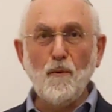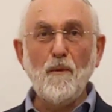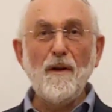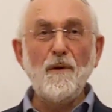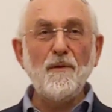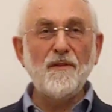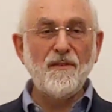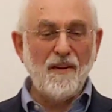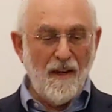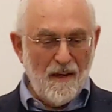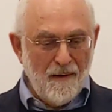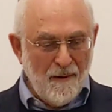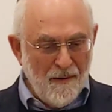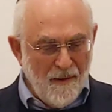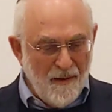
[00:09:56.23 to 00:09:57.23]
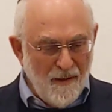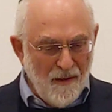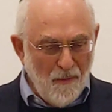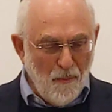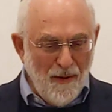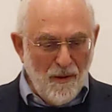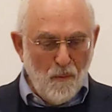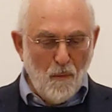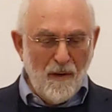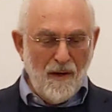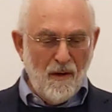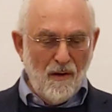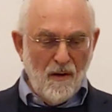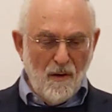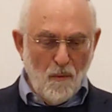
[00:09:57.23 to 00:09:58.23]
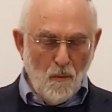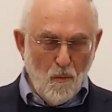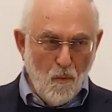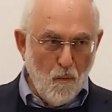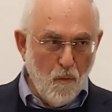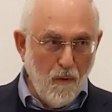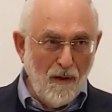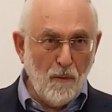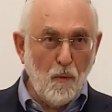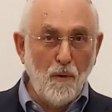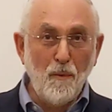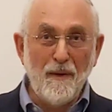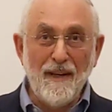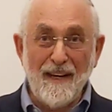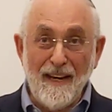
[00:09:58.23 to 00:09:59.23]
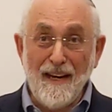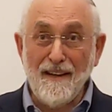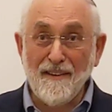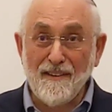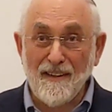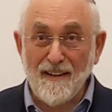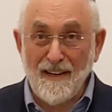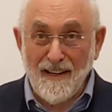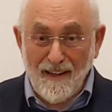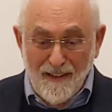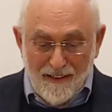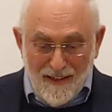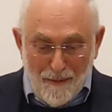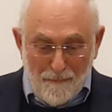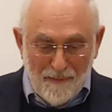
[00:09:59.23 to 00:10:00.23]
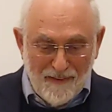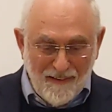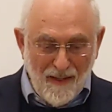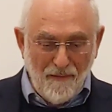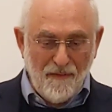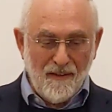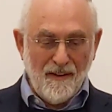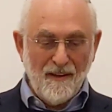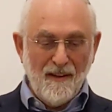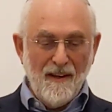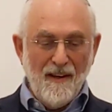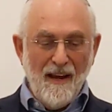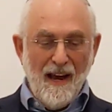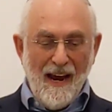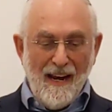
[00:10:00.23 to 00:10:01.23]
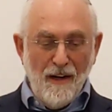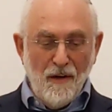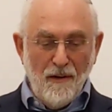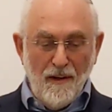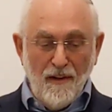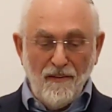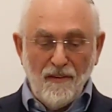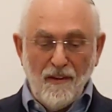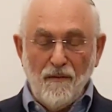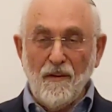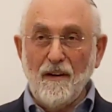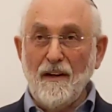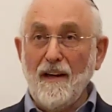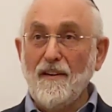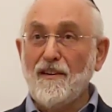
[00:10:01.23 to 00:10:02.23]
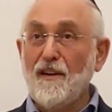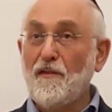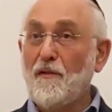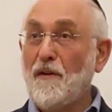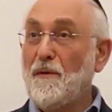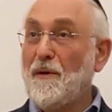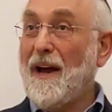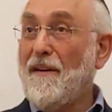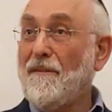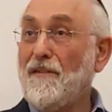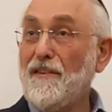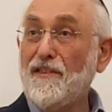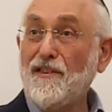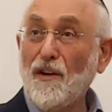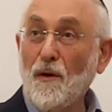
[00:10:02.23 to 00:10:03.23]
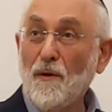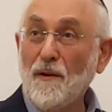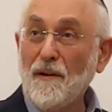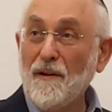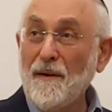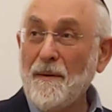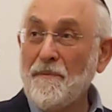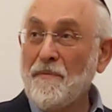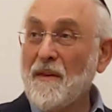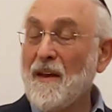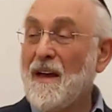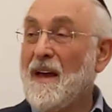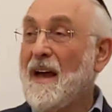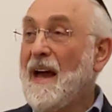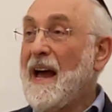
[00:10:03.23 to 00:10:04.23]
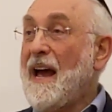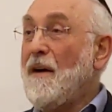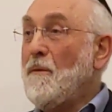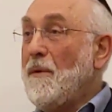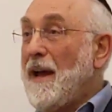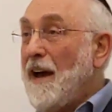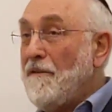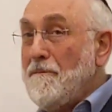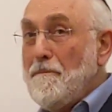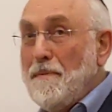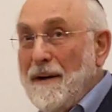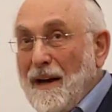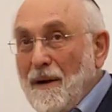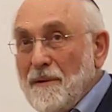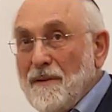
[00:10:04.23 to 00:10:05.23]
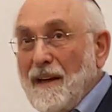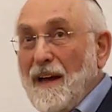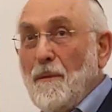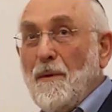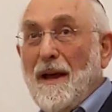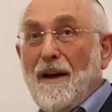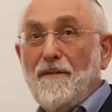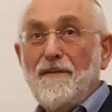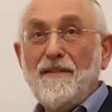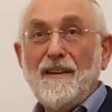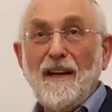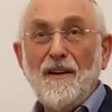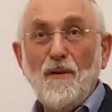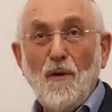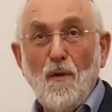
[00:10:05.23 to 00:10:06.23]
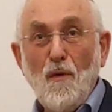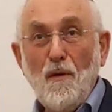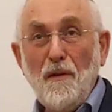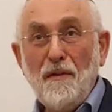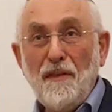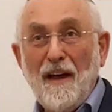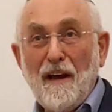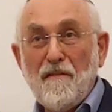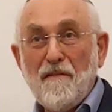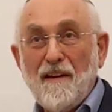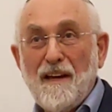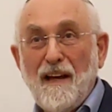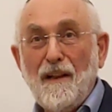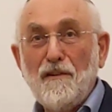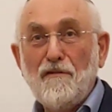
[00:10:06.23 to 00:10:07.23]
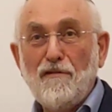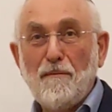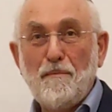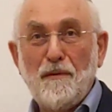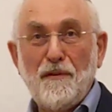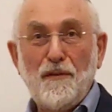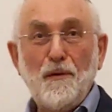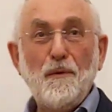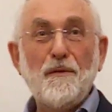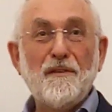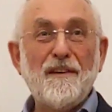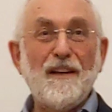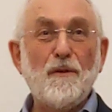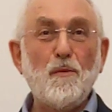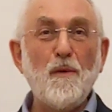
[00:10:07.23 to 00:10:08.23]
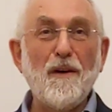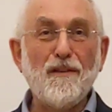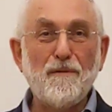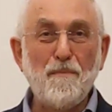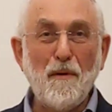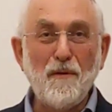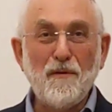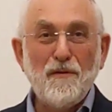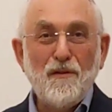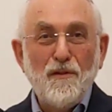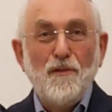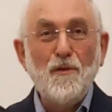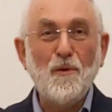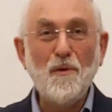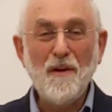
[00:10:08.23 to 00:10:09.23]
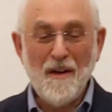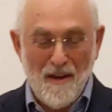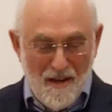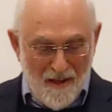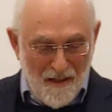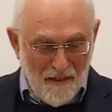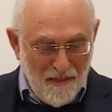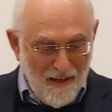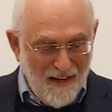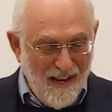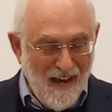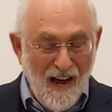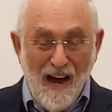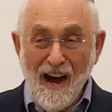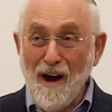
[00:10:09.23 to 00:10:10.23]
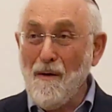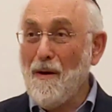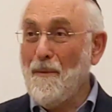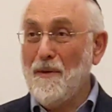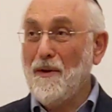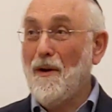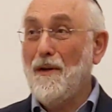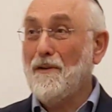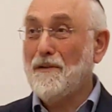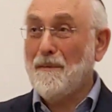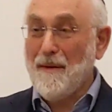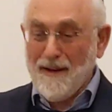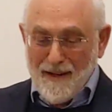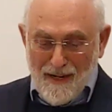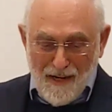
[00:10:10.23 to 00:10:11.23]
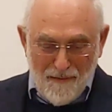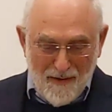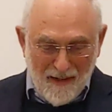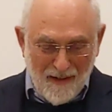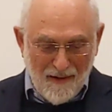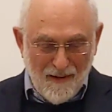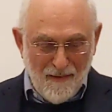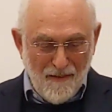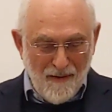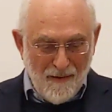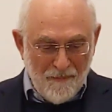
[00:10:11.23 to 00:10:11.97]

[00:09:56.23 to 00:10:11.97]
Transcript: will you say when we, what will we eat in year number 7? If haven't sown, and we haven't plowed, and we haven't done all the agricultural pursuits that we are supposed to do, then how are we going to make a living?